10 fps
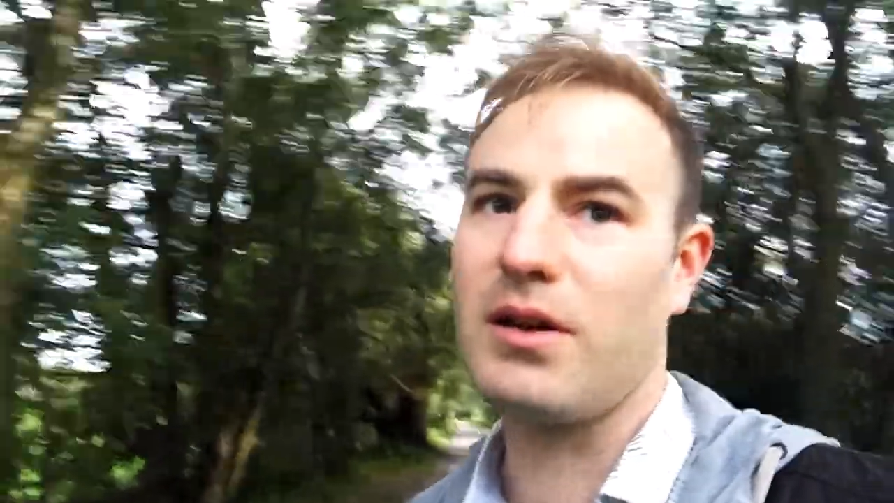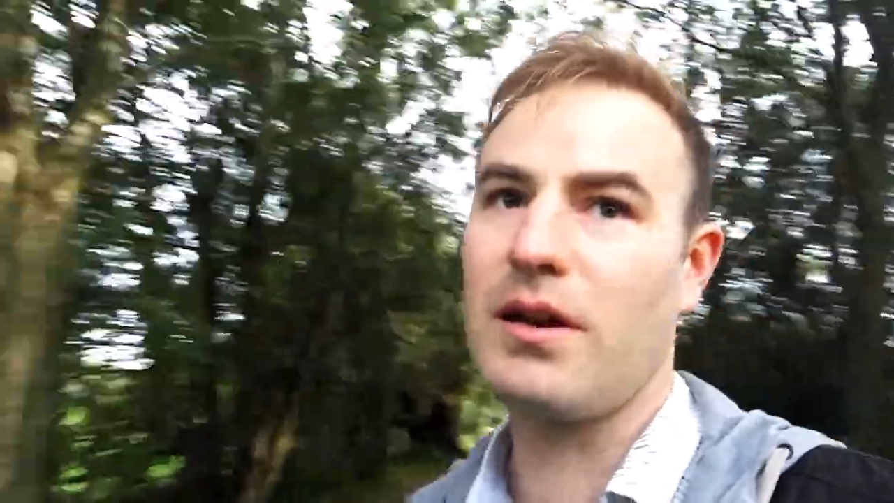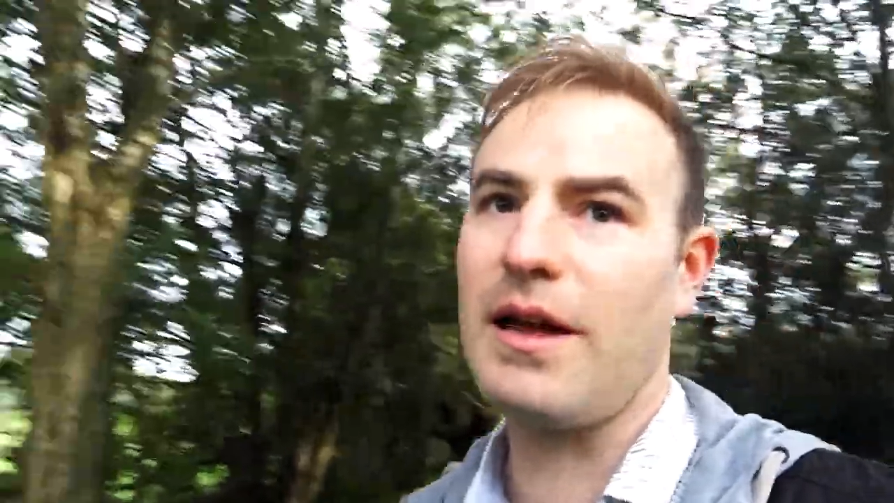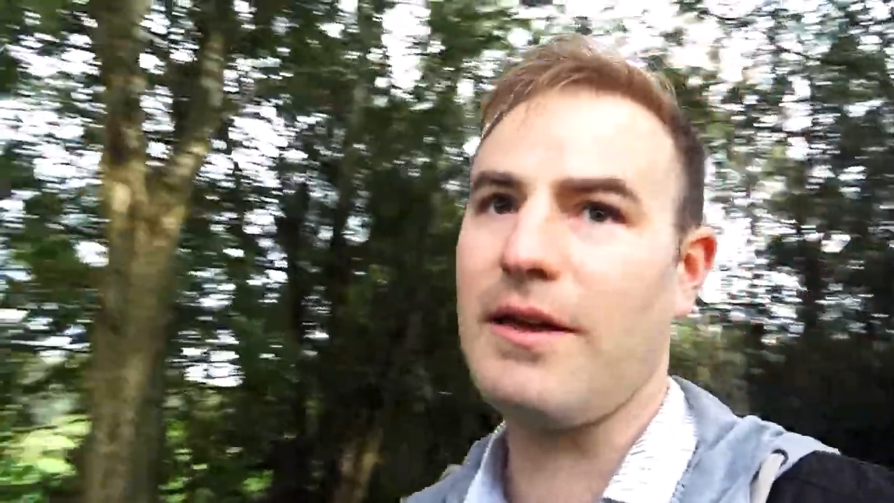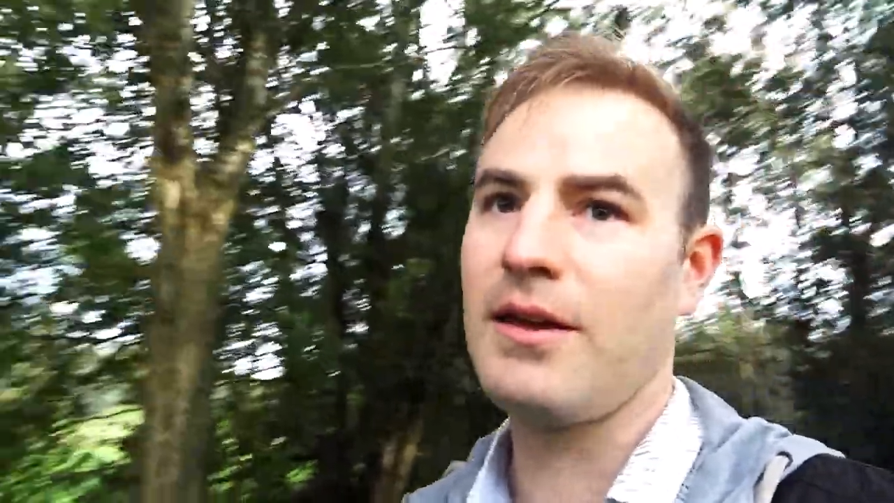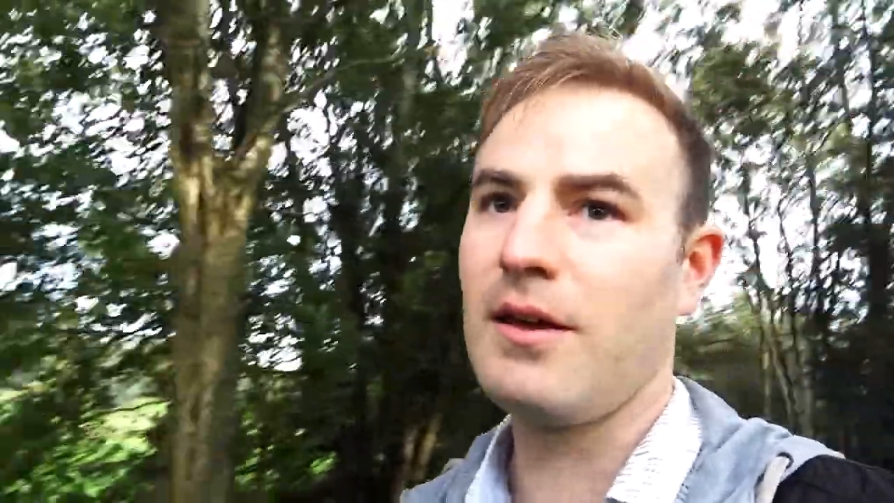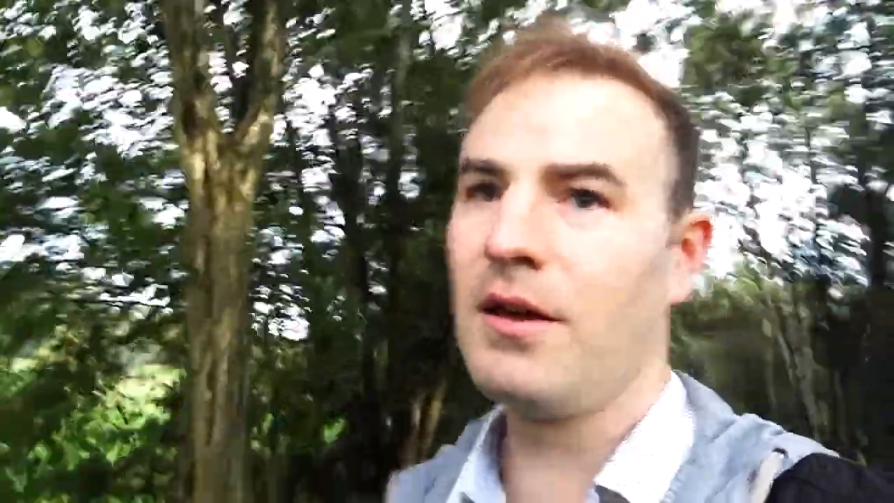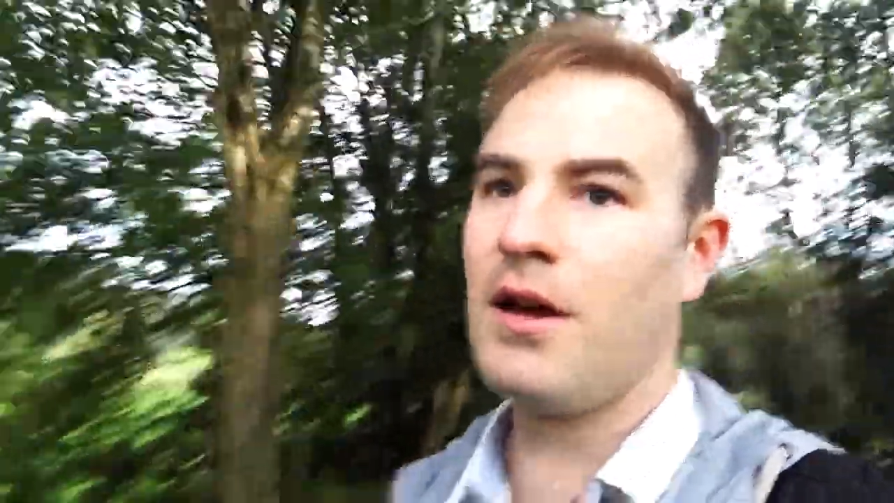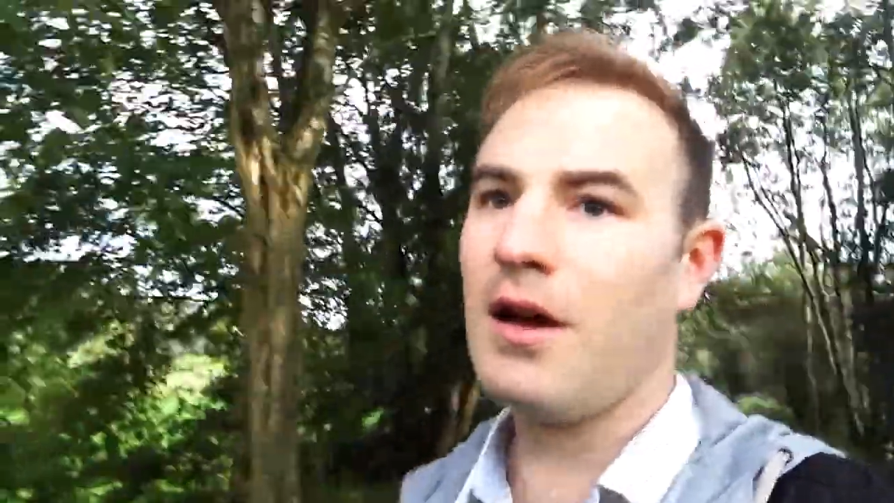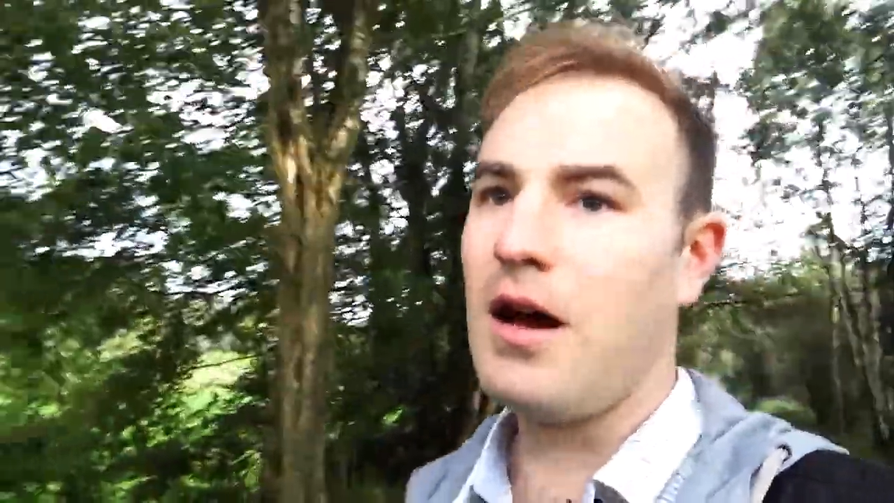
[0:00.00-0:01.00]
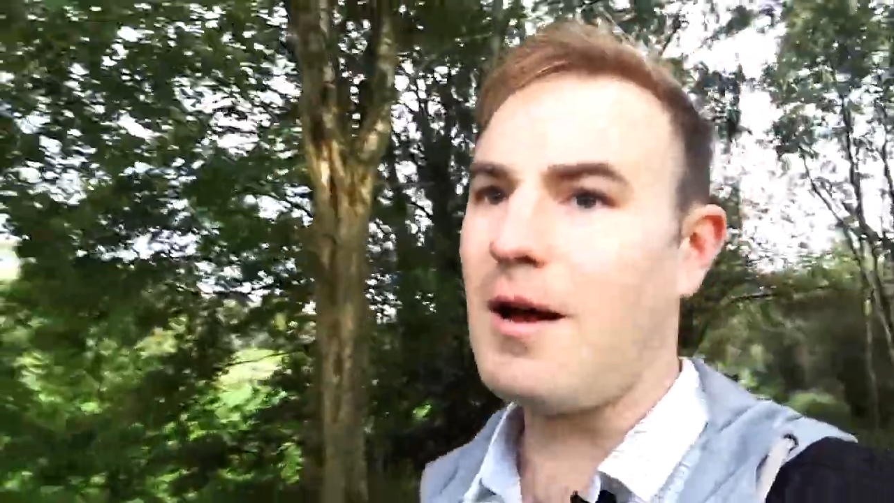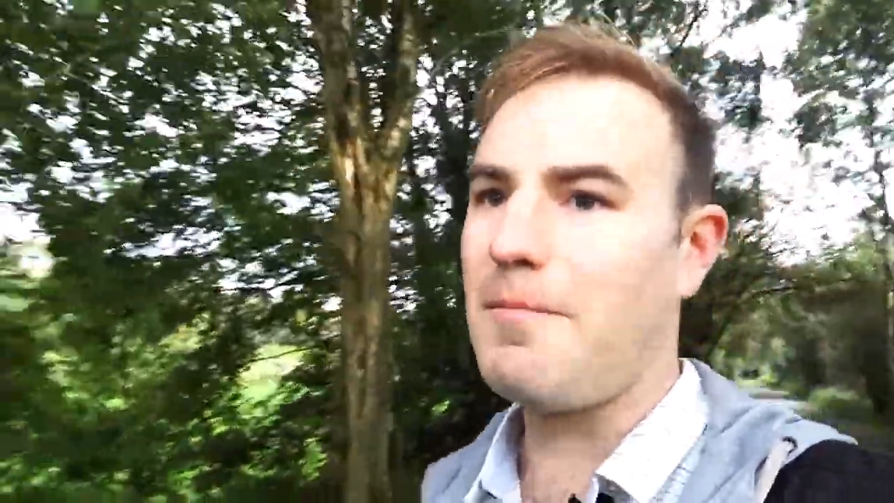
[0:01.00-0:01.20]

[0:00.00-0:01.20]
Lake, up